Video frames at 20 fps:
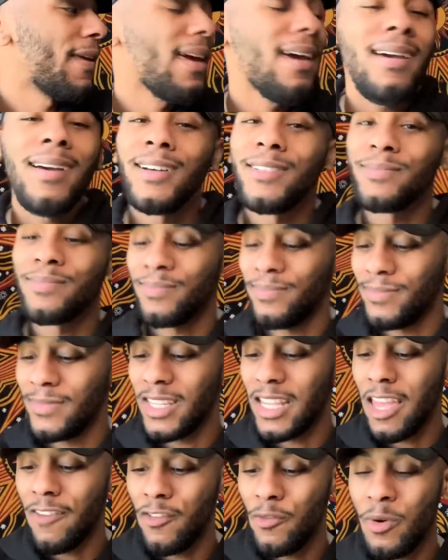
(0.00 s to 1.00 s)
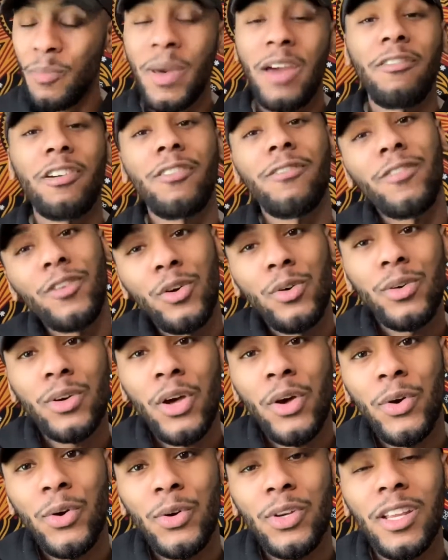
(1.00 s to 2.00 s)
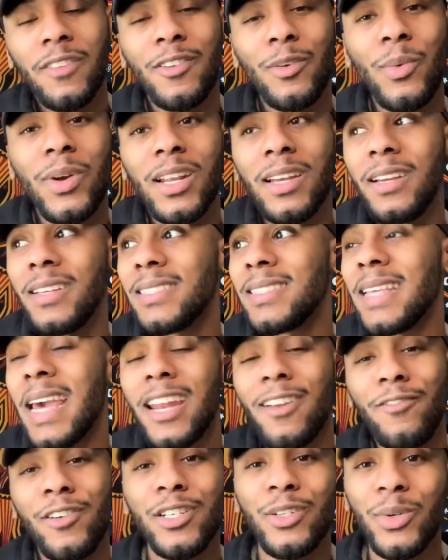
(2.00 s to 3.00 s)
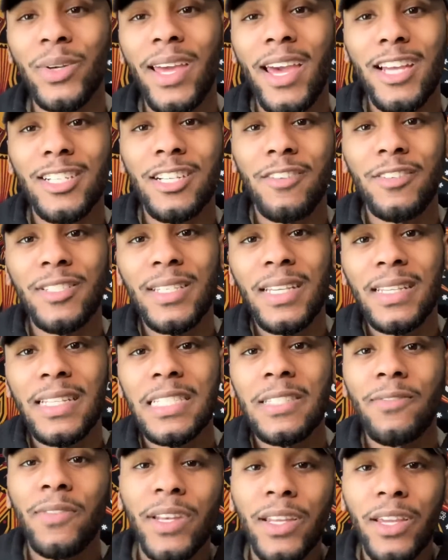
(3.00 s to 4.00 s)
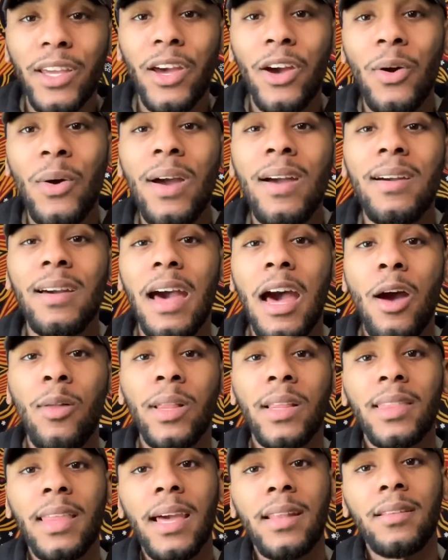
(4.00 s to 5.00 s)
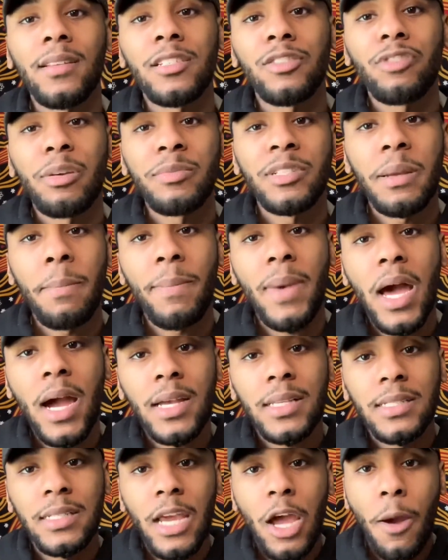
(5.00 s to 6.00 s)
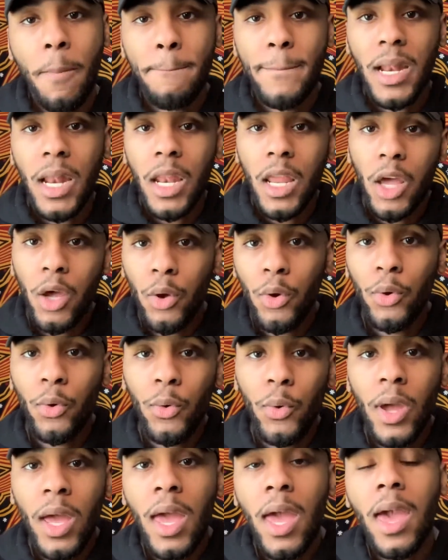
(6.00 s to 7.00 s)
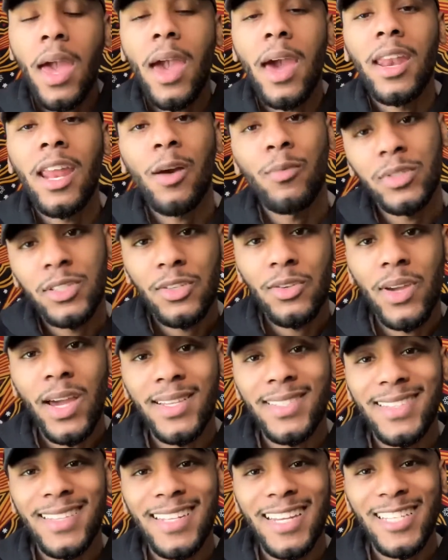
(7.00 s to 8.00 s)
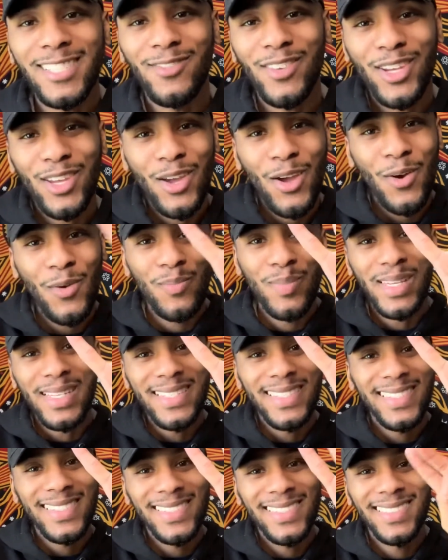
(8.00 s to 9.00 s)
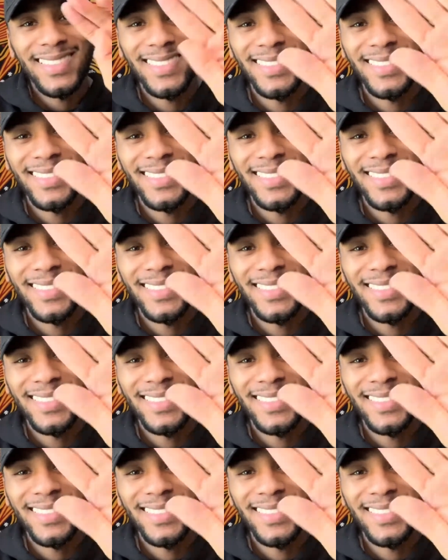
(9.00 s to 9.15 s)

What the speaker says: yeah, if you want my referral code, if you want to sign up for DoorDash after seeing this video, I'll link that in the description box down below. And I will see you guys in the next video. Peace.